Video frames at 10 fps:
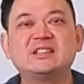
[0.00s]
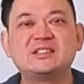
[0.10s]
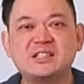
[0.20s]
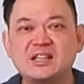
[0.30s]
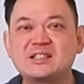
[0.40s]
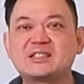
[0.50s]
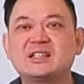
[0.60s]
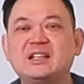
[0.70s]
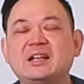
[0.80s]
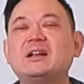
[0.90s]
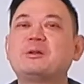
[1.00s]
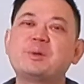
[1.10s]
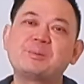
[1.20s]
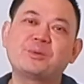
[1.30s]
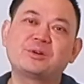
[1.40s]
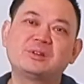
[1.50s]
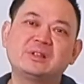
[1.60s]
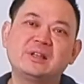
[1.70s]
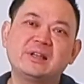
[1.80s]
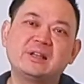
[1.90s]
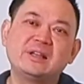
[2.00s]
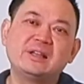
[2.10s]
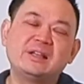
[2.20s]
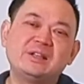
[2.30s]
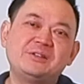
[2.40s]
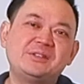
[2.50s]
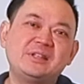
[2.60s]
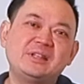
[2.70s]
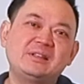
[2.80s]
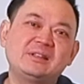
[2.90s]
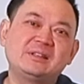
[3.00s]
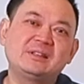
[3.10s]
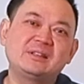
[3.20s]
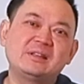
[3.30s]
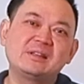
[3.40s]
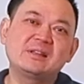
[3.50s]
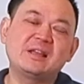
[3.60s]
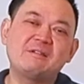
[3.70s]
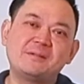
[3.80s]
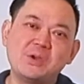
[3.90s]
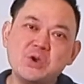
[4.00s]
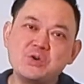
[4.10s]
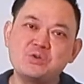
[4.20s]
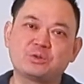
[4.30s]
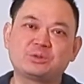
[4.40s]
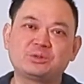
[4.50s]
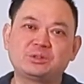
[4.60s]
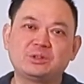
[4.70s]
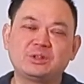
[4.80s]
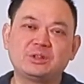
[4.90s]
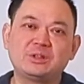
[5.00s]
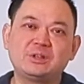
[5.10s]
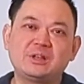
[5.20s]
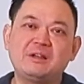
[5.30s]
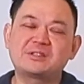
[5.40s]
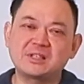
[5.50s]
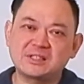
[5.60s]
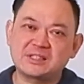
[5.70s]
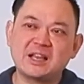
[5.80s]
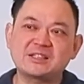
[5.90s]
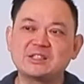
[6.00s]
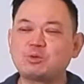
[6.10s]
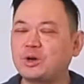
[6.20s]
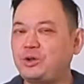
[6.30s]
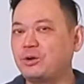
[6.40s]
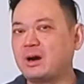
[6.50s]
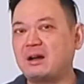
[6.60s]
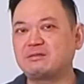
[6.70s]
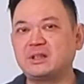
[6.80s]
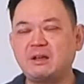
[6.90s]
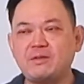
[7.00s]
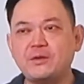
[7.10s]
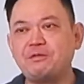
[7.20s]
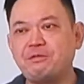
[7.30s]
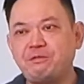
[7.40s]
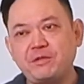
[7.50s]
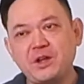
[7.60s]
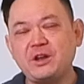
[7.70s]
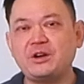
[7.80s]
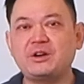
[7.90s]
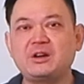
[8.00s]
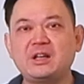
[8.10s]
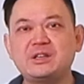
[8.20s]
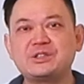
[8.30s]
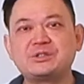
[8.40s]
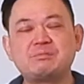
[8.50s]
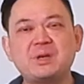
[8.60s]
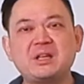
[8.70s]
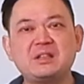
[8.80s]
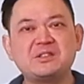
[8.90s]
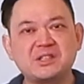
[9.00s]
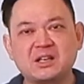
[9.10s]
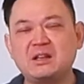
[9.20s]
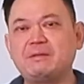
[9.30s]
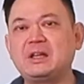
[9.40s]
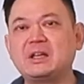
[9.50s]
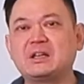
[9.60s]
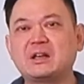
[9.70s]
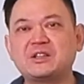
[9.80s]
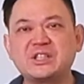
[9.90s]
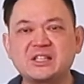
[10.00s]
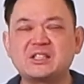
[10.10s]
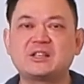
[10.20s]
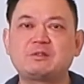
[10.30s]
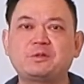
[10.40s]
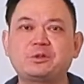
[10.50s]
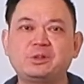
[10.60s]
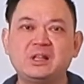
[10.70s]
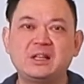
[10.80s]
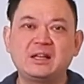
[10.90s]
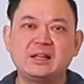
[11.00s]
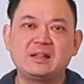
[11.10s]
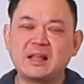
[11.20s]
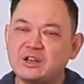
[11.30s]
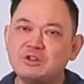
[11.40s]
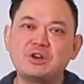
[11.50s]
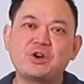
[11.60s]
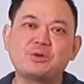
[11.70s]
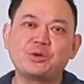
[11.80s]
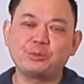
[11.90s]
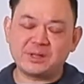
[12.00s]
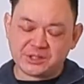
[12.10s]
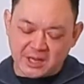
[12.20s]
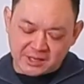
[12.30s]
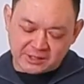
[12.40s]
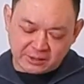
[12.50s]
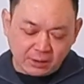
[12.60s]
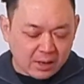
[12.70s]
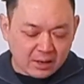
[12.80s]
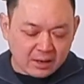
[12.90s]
Just a little bit more. You see, if success is what you're after, if your fear is being insignificant, unsuccessful, then you'll be chasing